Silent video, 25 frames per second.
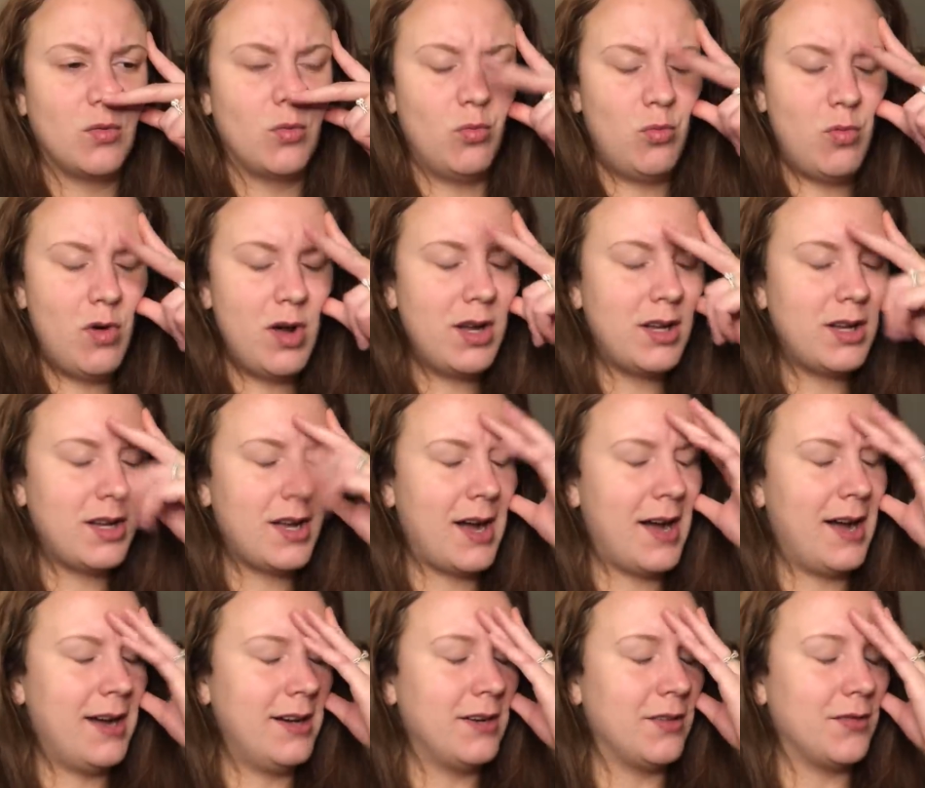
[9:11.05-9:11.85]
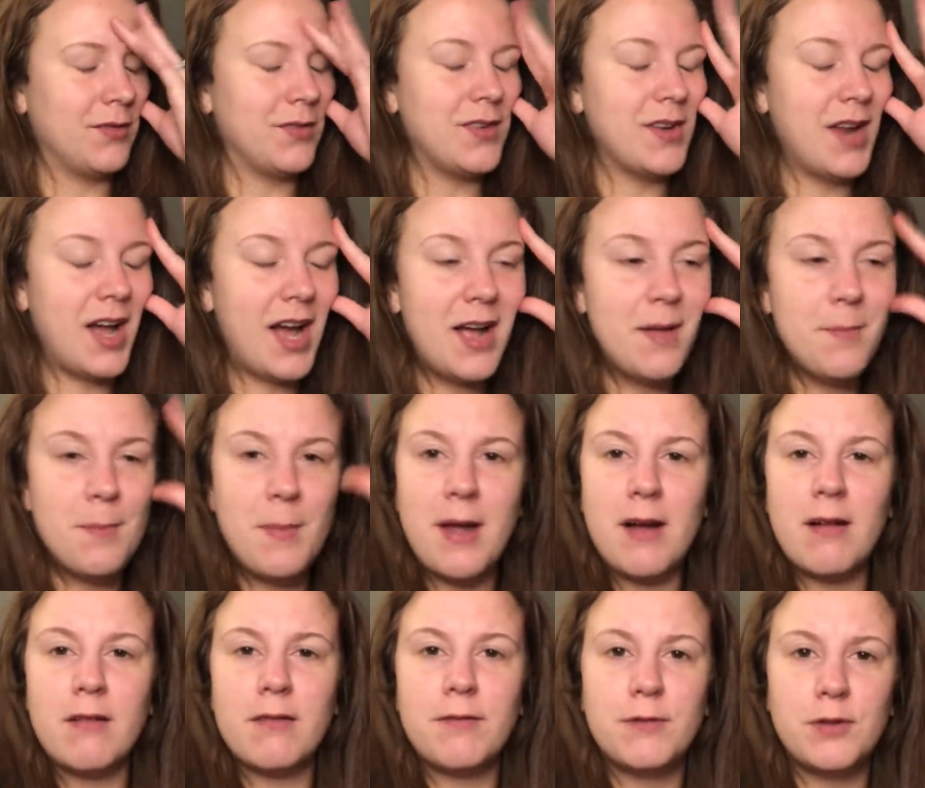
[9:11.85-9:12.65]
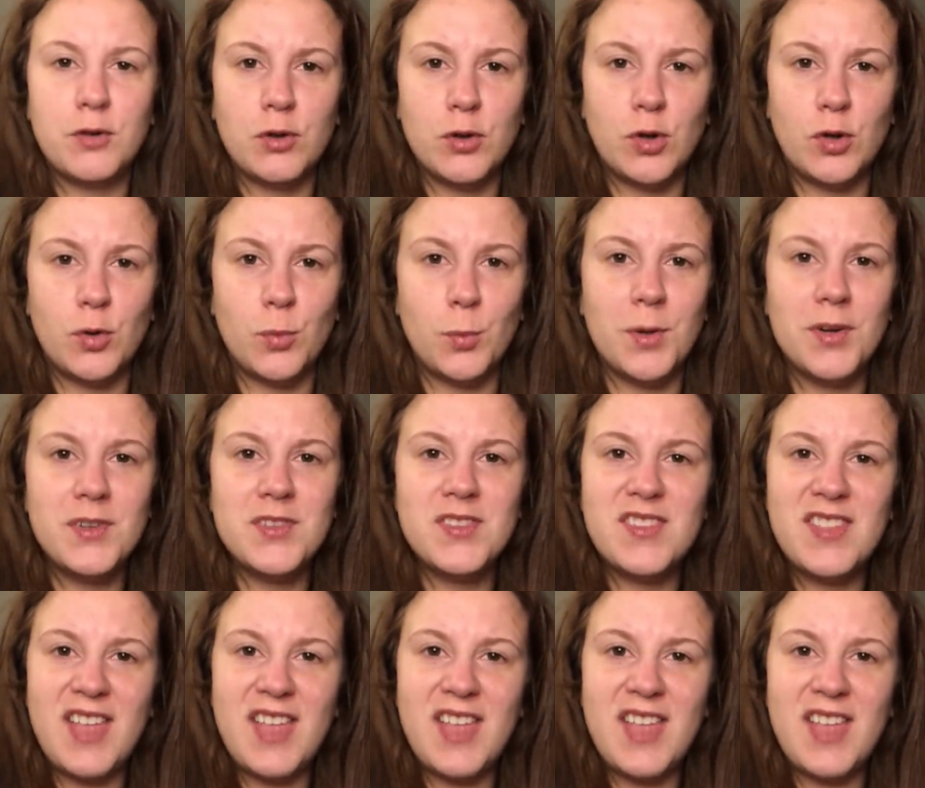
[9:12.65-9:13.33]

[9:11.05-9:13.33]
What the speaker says: What kind of nightmare fuel was